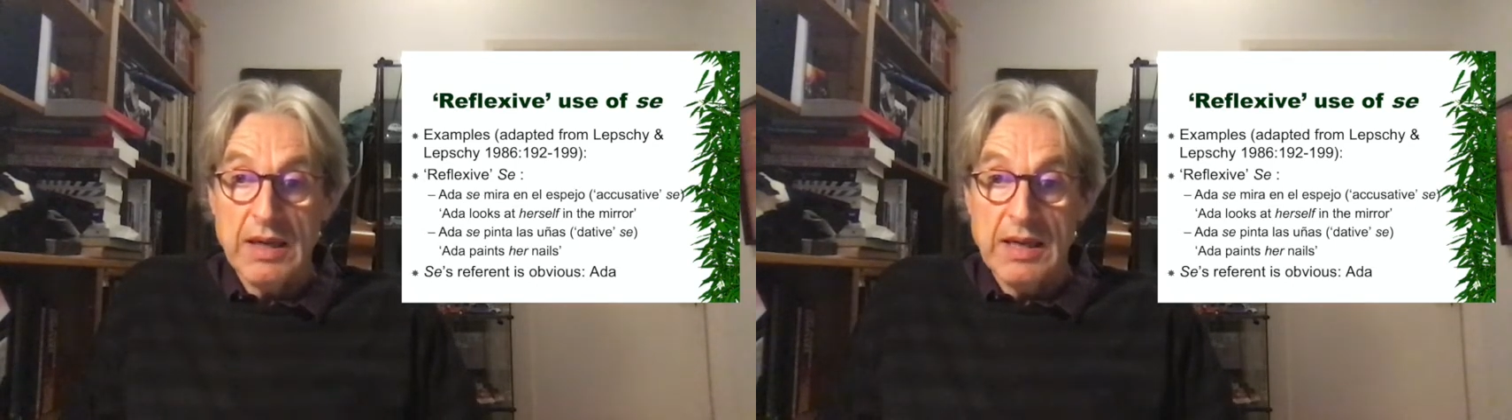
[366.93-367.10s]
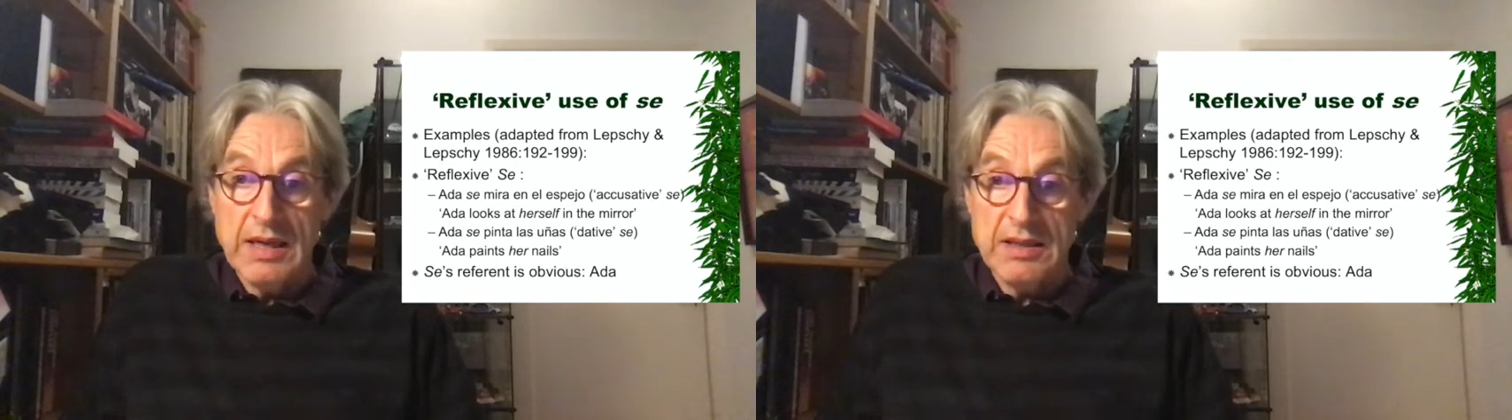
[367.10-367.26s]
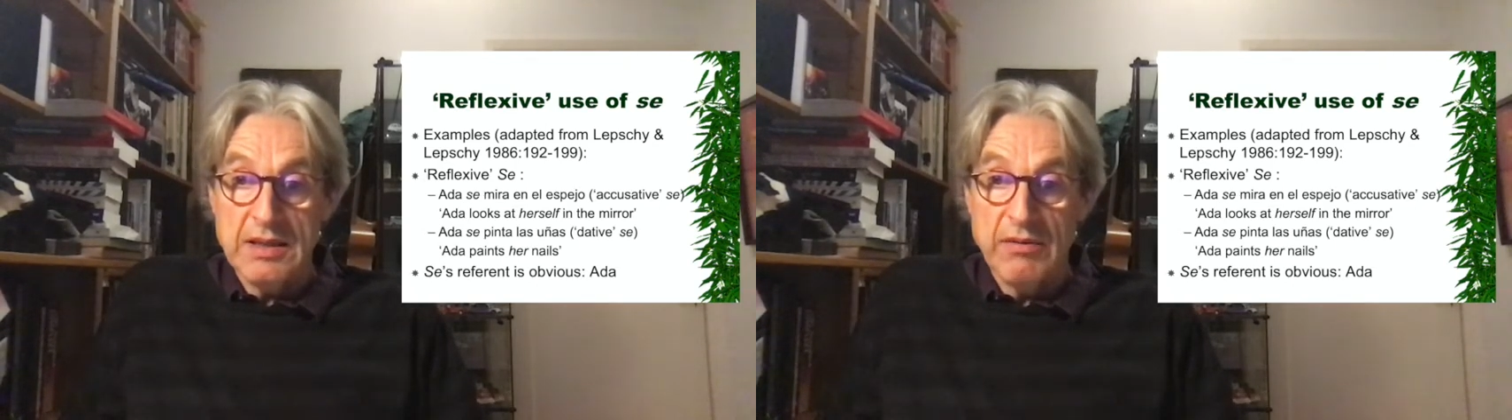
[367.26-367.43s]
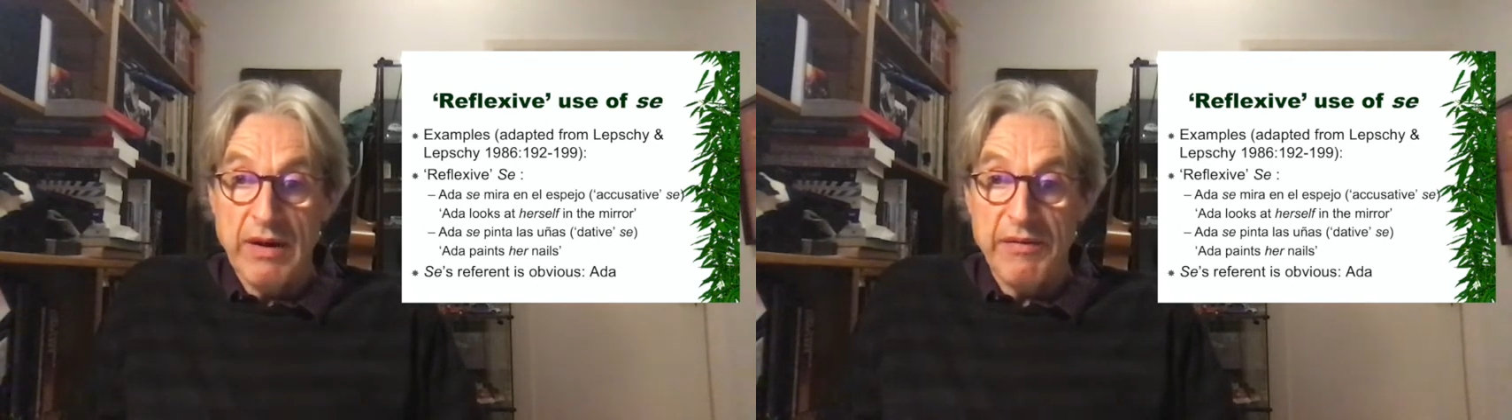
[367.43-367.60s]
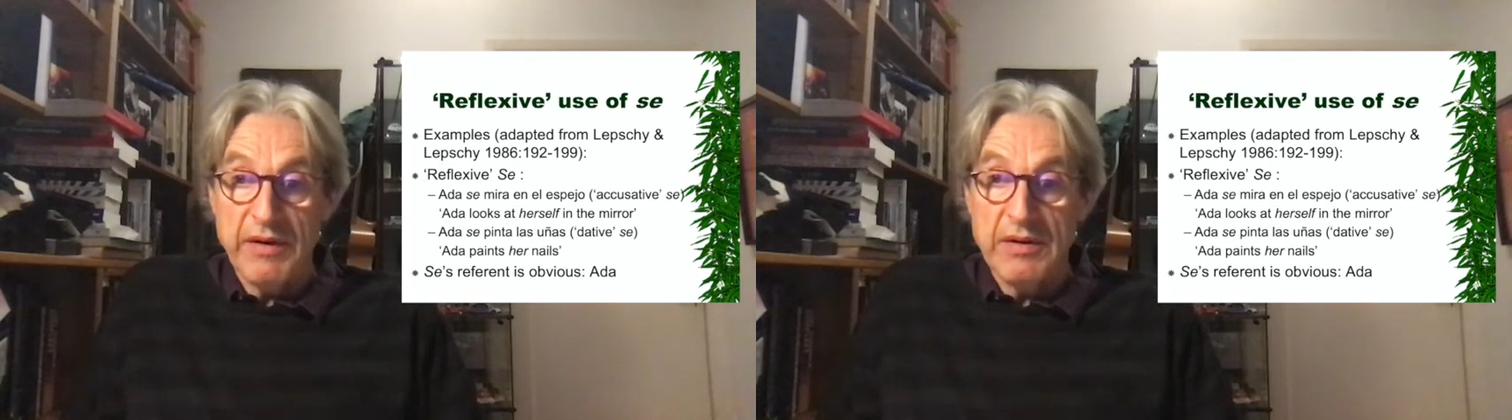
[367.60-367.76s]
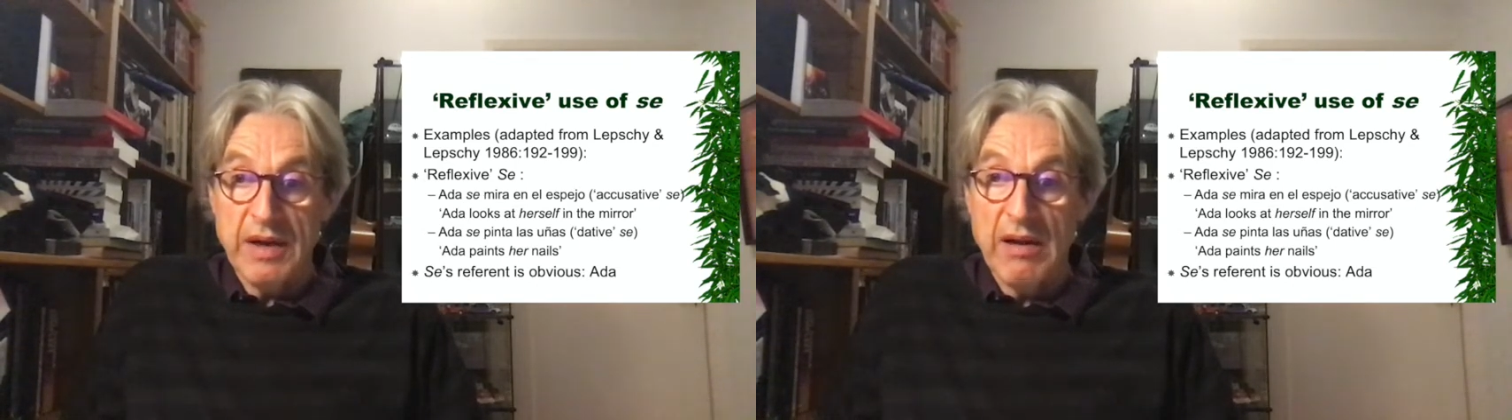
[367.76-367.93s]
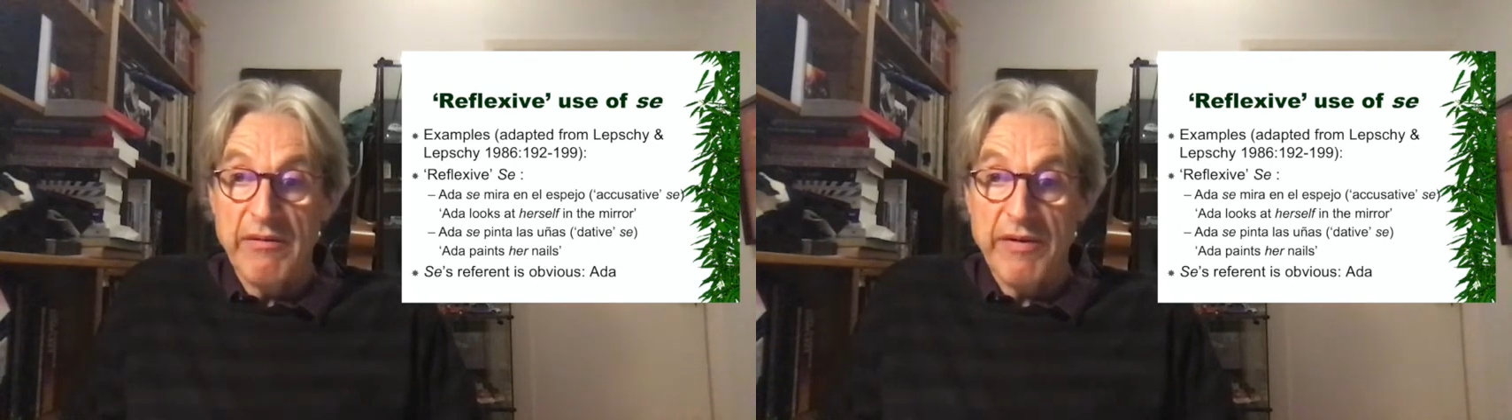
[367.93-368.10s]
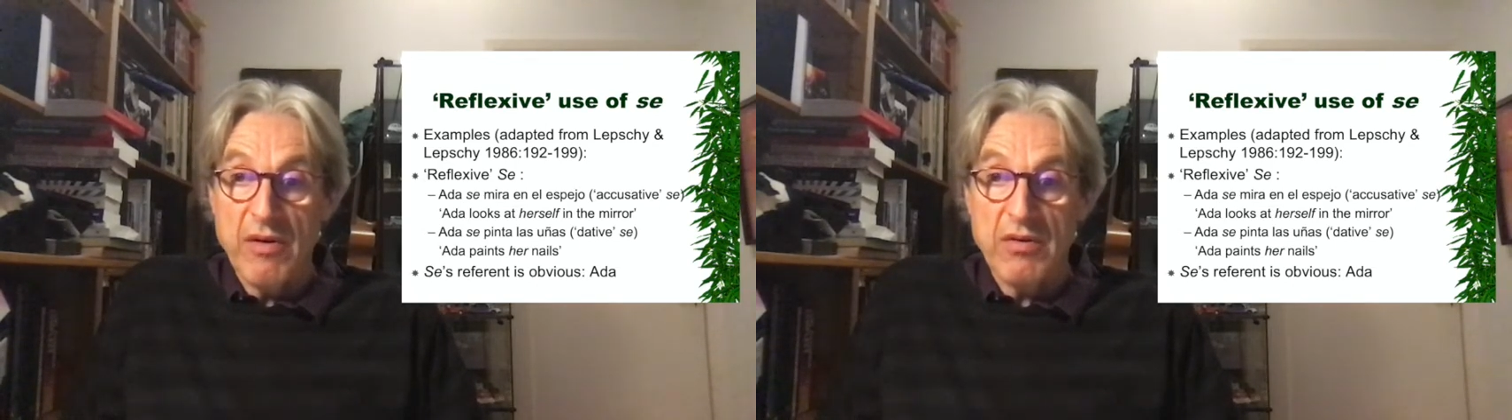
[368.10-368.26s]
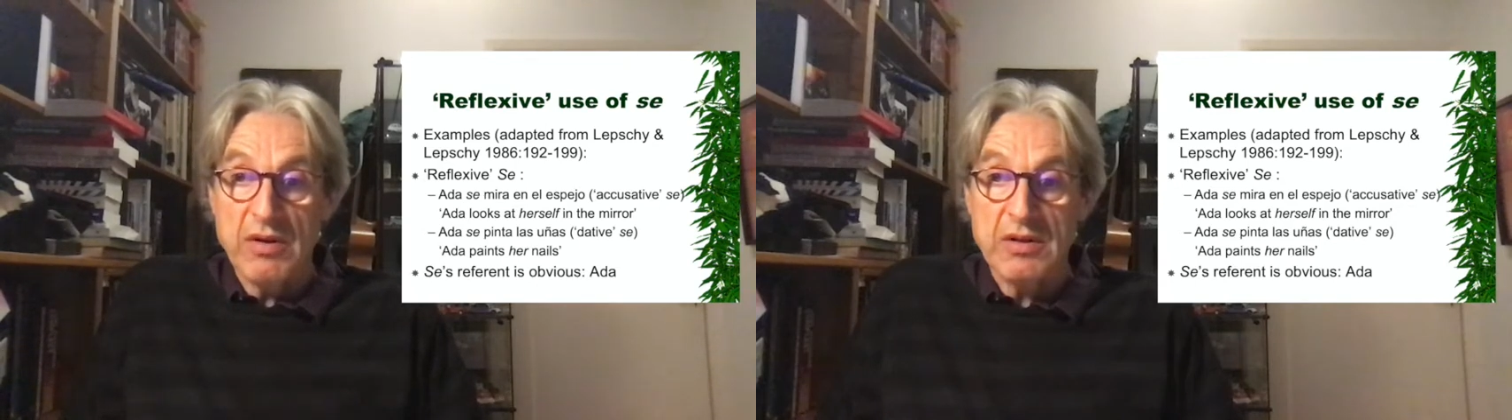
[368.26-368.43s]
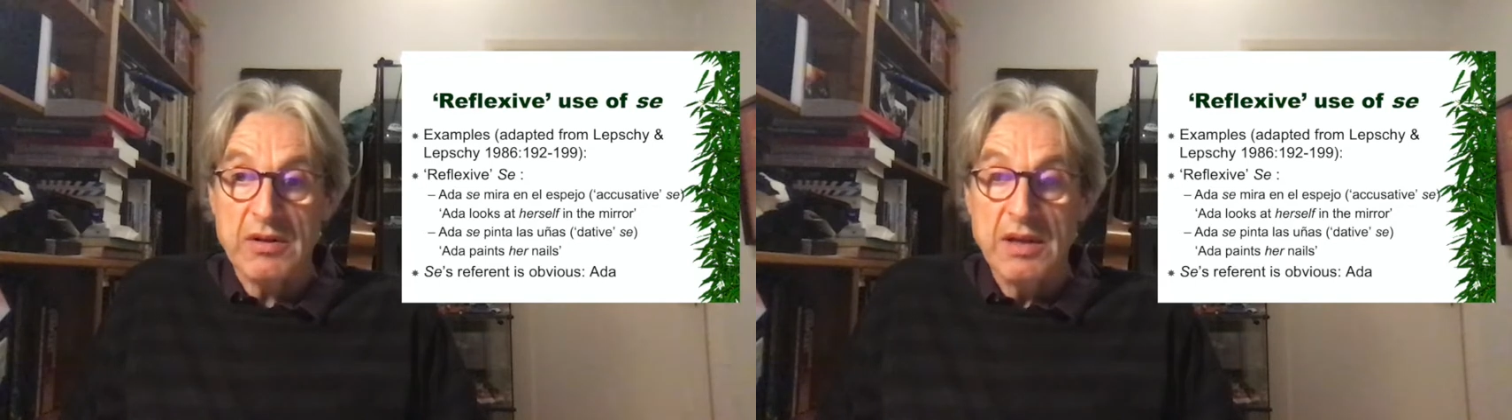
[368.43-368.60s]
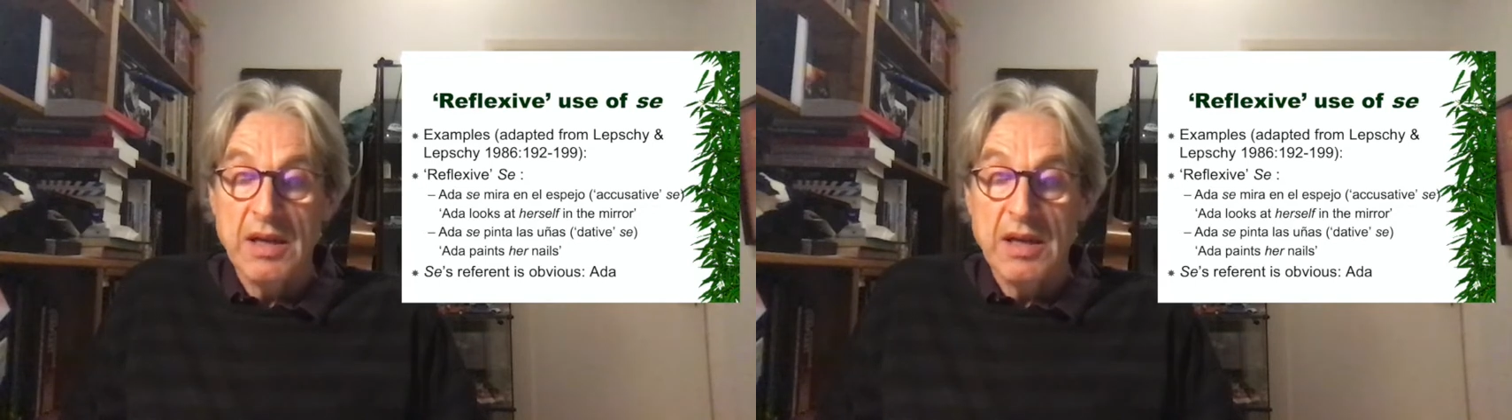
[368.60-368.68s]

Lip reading: as the referent in focus.